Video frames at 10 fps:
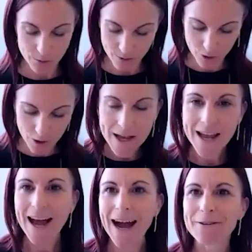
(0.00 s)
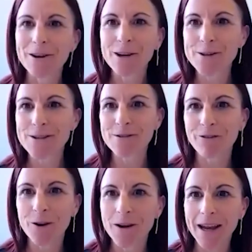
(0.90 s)
So we've got lots of
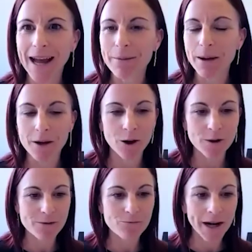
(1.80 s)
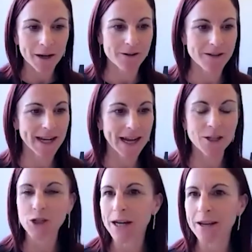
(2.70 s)
folk right across the
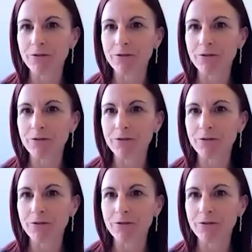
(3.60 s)
country,